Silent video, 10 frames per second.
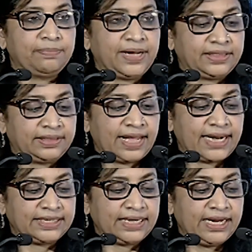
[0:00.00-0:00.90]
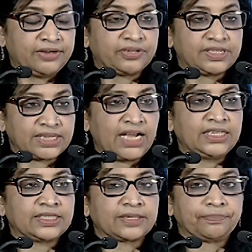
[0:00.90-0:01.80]
but that it
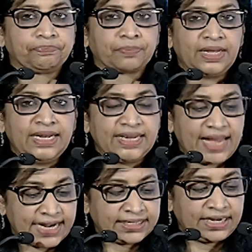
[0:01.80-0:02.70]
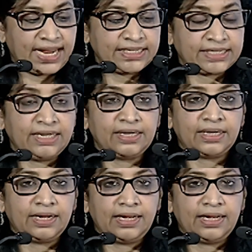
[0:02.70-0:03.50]
results in catalyzing